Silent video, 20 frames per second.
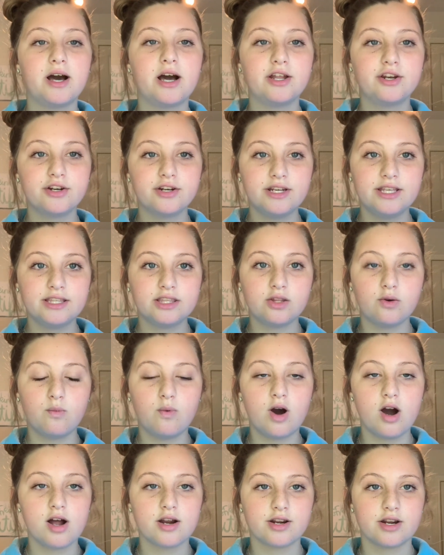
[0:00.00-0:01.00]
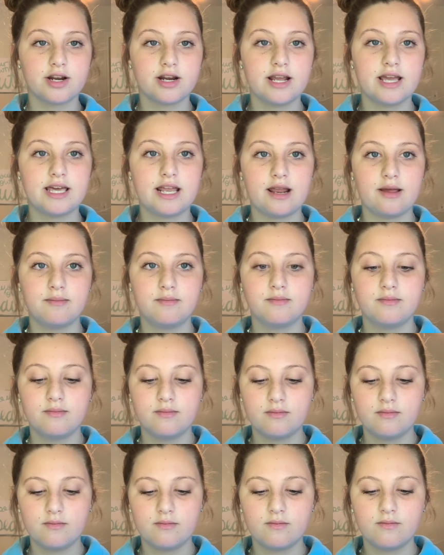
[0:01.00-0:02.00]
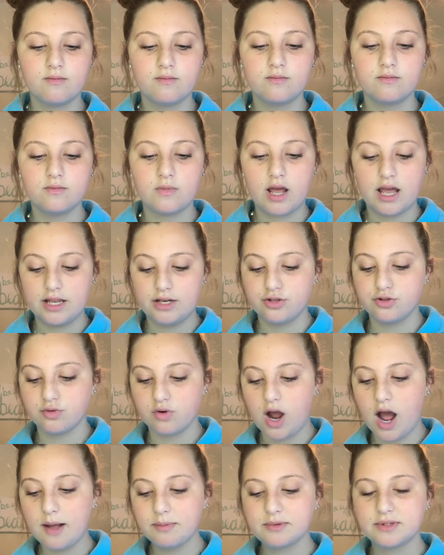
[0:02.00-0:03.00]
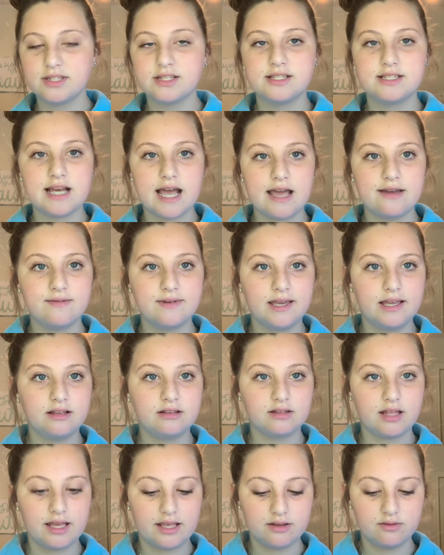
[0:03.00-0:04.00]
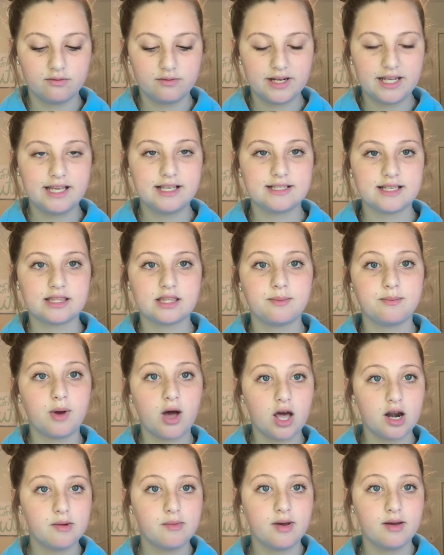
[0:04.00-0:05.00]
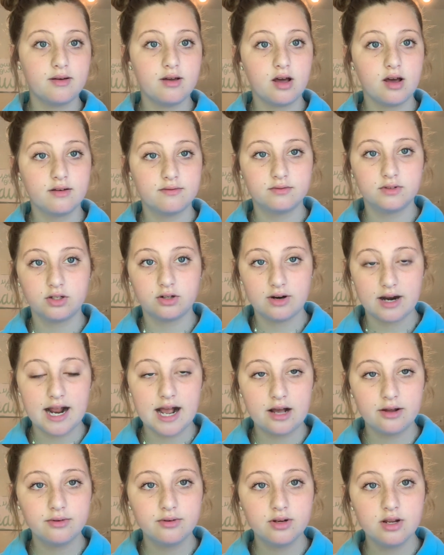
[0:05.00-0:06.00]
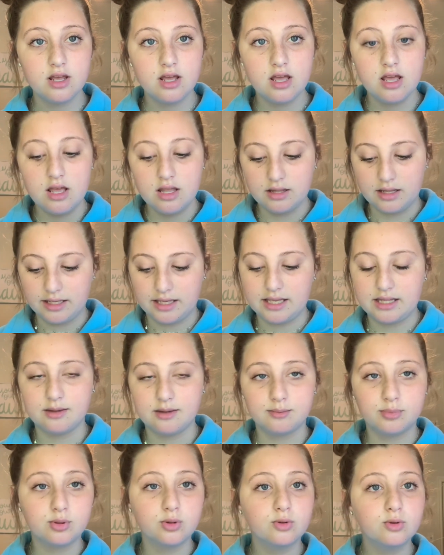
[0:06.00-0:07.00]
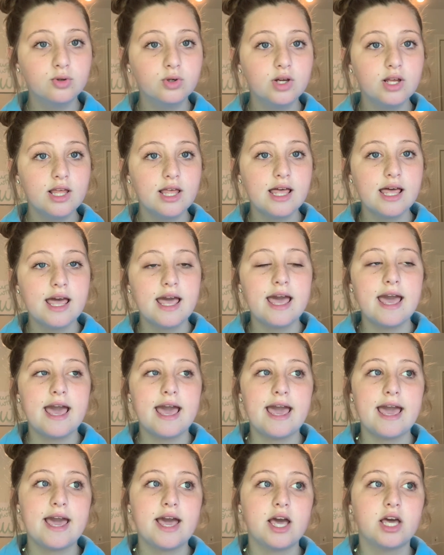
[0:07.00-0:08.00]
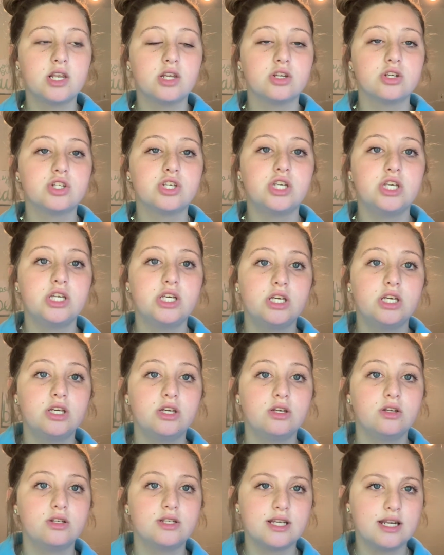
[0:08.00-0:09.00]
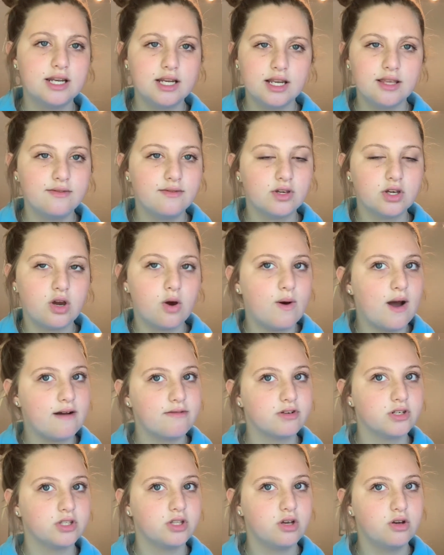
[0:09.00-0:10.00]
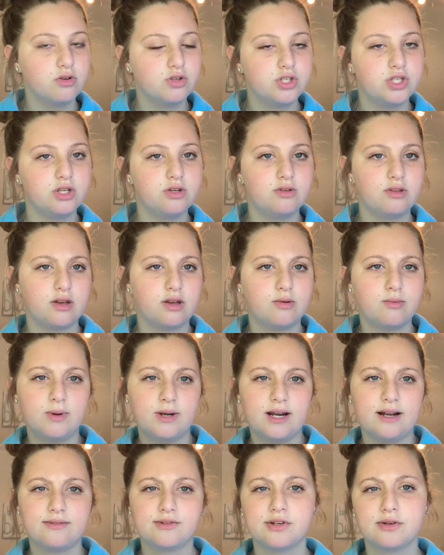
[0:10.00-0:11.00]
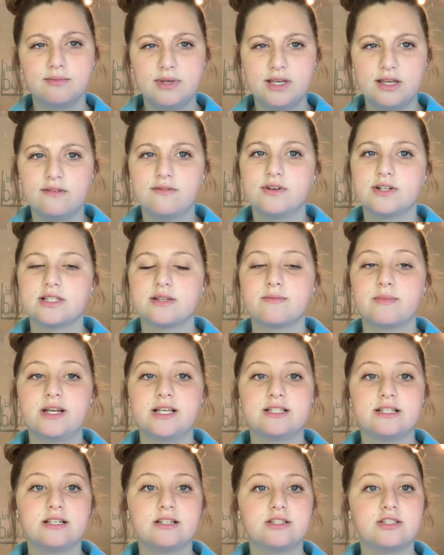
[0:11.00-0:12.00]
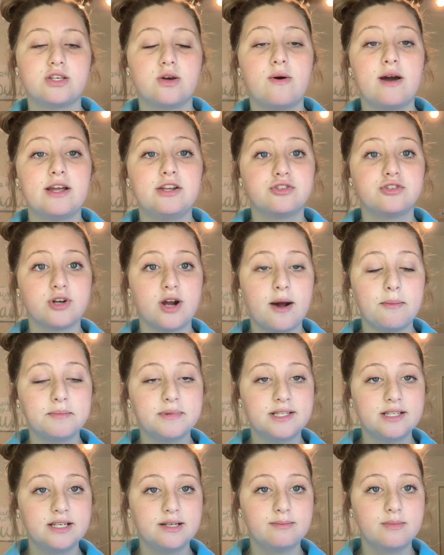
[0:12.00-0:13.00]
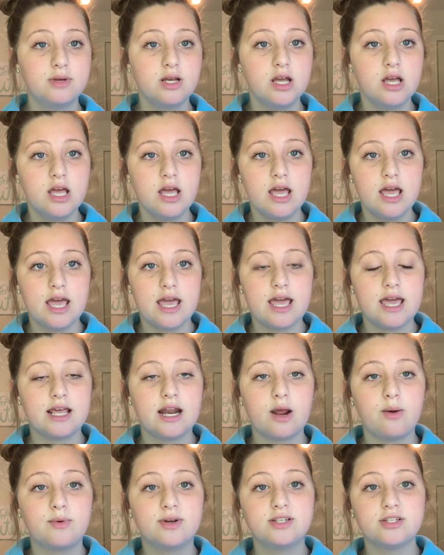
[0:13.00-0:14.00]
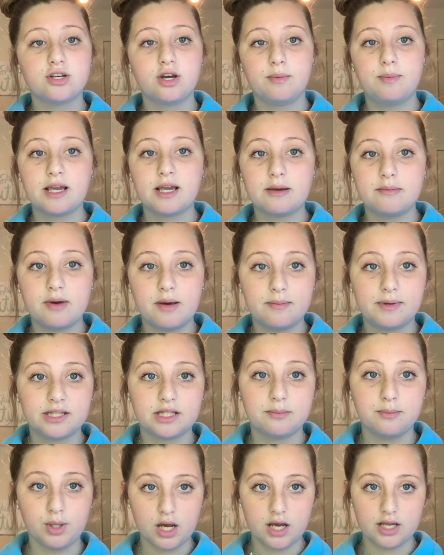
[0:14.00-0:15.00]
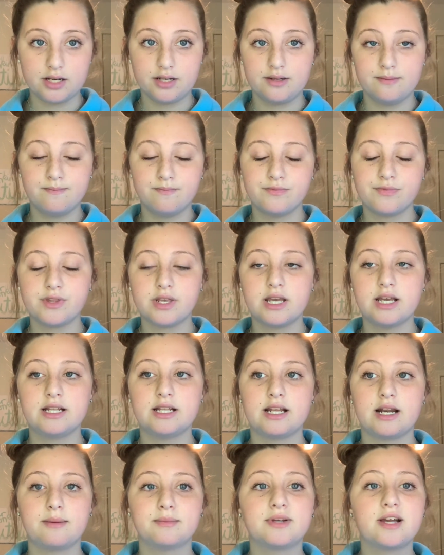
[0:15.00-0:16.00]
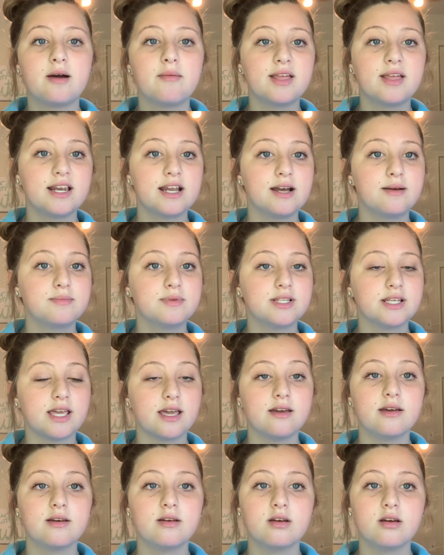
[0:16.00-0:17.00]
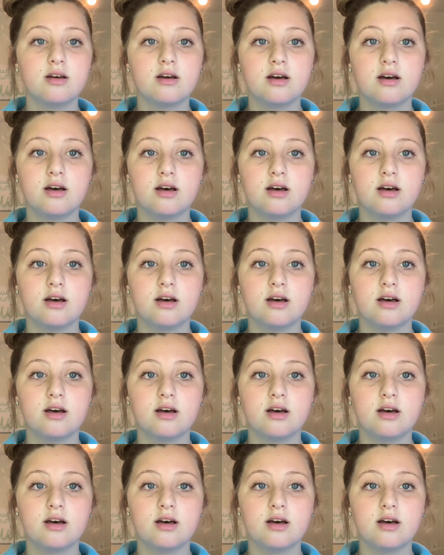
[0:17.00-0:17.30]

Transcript: underneath the water and I dropped the diving like rings at the bottom of the ground, like in the pool. And she didn't even go after those, she like went after me for some reason. So I dropped them and I went to go pick them up at the bottom, and then I'm coming up to get